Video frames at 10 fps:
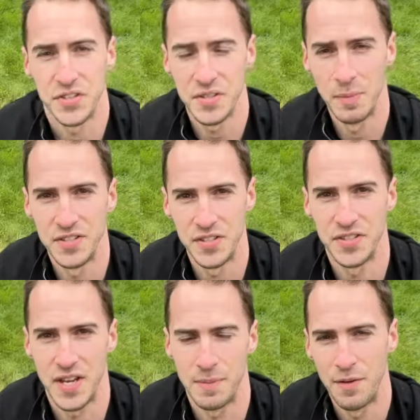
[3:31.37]
similar to the
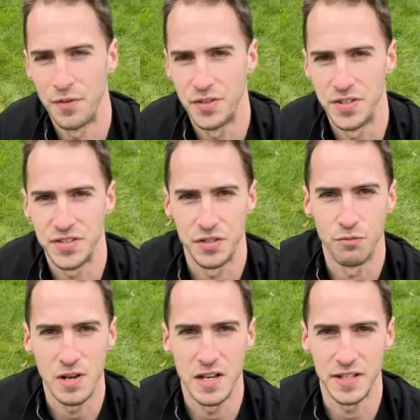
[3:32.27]
snake method, this is a
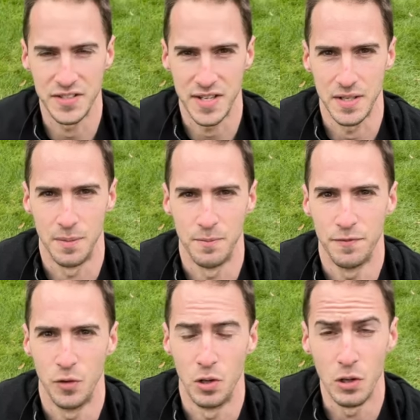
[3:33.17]
really good setup
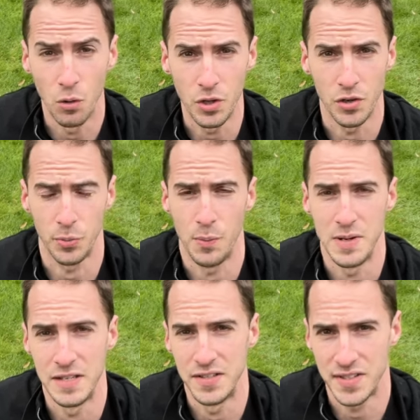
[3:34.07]
for long cooks where we
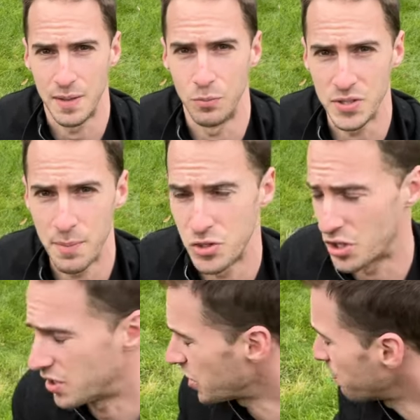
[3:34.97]
need a stable temperature,
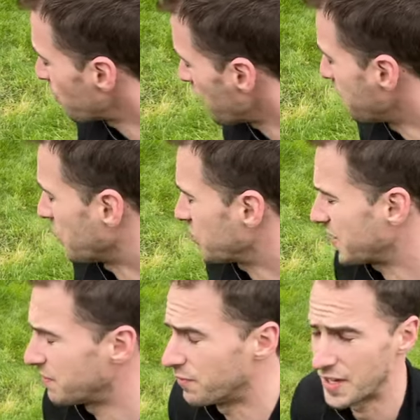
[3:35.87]
as you can pretty much
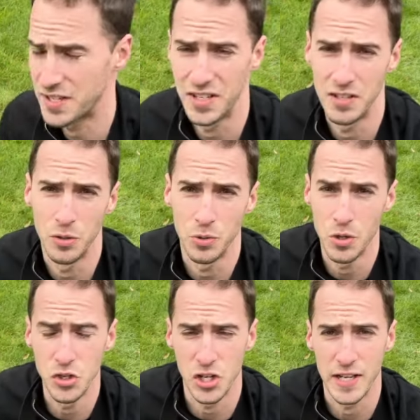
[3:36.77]
set and forget it, and you'll
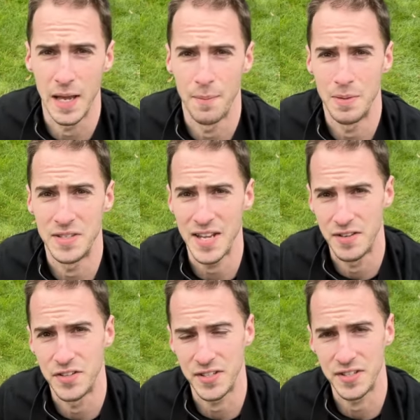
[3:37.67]
usually get maybe ten
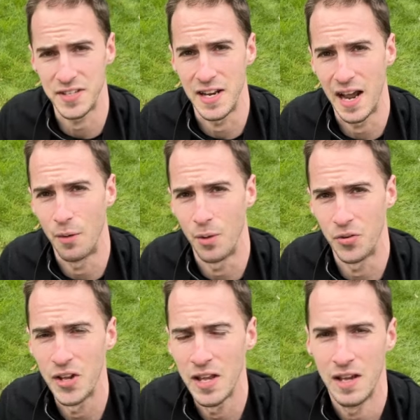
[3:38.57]
to sixteen hours
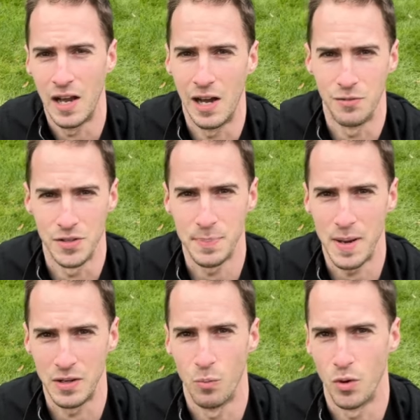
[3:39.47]
out of it,
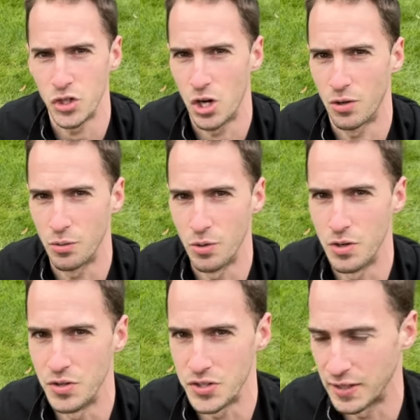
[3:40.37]
depending on what charcoal you're
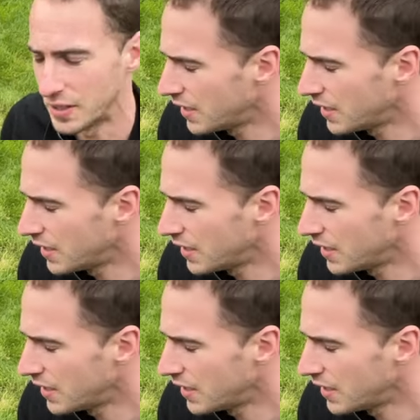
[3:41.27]
using.